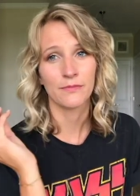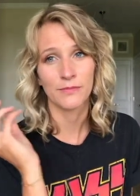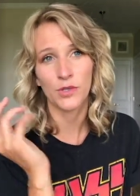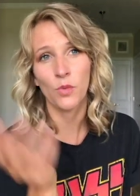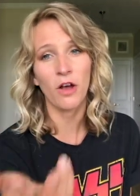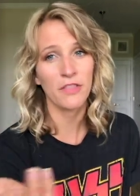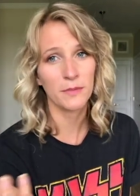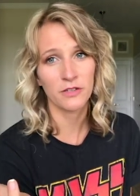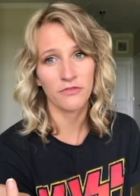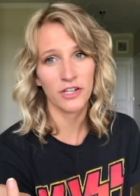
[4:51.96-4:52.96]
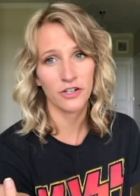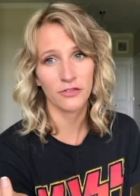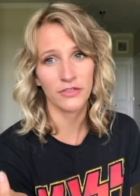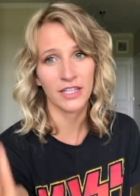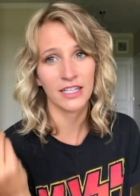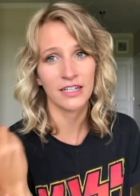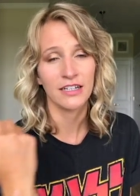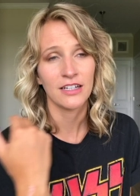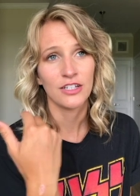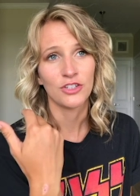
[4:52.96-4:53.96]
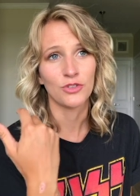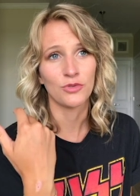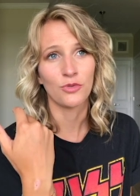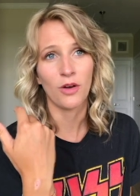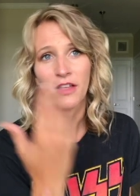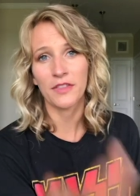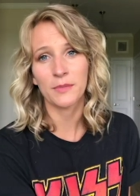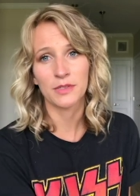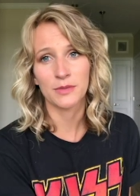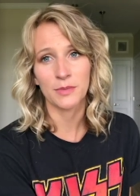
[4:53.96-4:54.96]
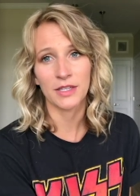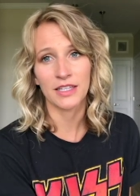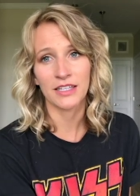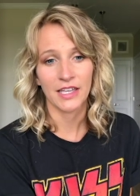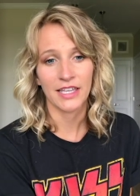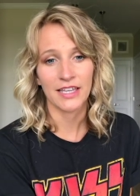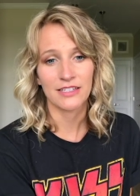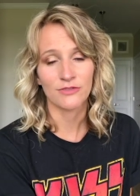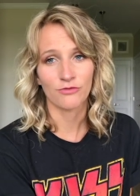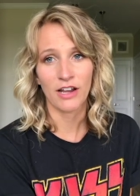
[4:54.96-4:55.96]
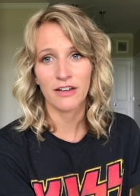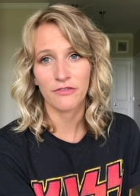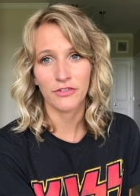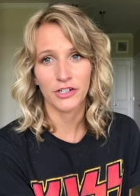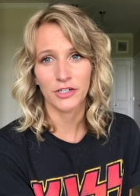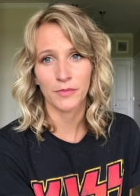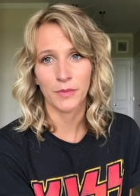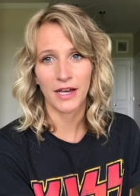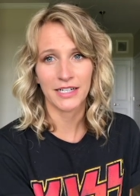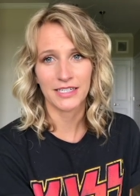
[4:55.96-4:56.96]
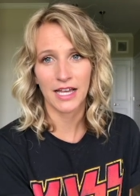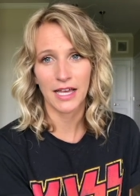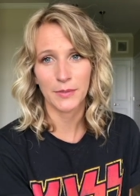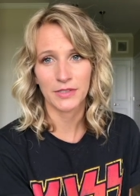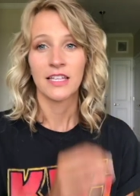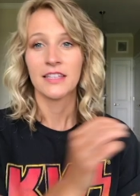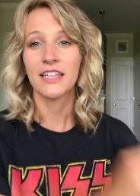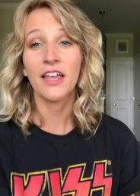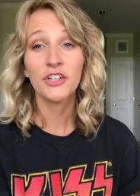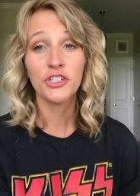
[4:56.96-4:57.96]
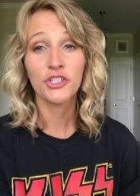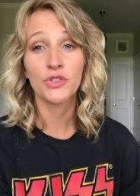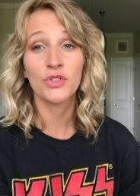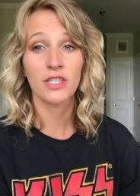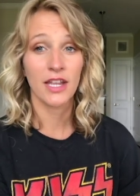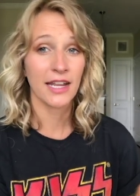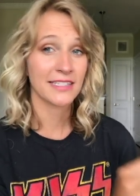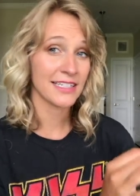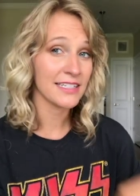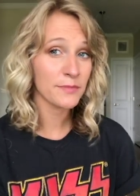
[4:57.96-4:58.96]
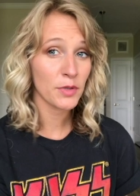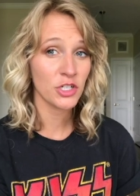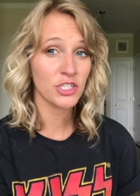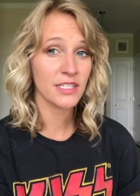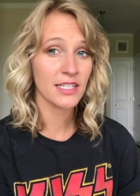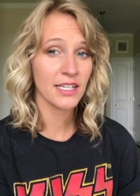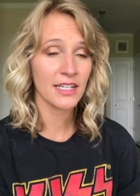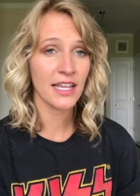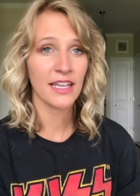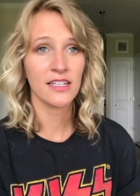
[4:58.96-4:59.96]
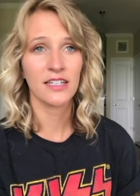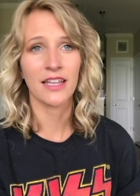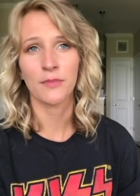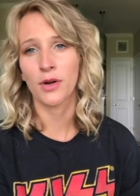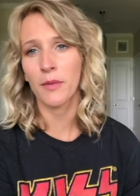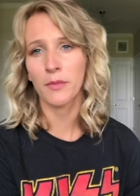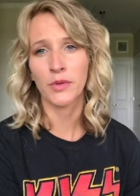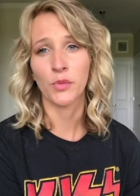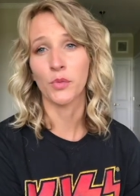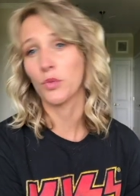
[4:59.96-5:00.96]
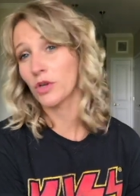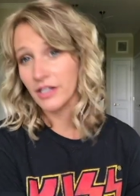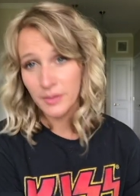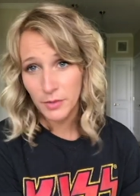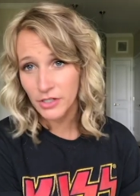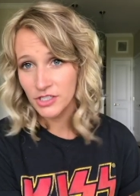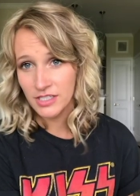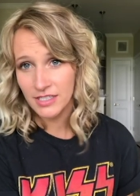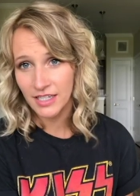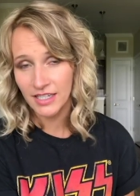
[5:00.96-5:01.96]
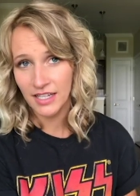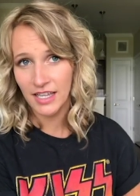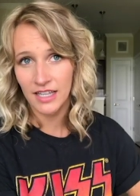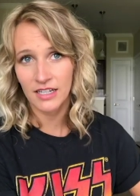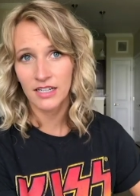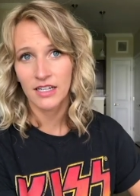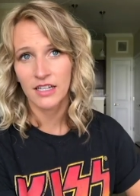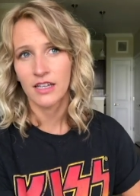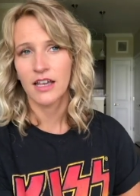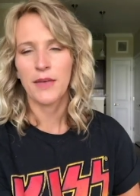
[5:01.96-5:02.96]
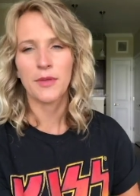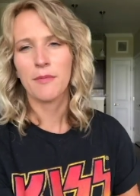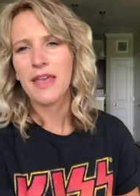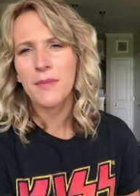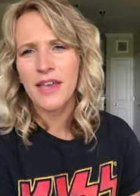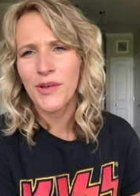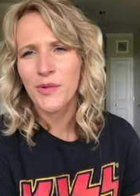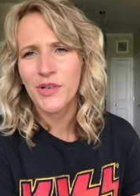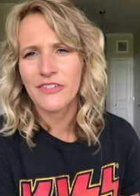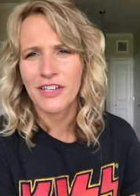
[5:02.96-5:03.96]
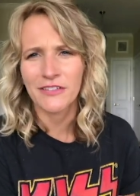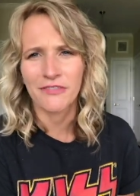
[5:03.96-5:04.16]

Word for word: You want them to fit your feet, you want them to be, I guess, right for your body type. The other shoes that I didn't purchase secondhand and probably wouldn't purchase secondhand, I mean, maybe I would if I could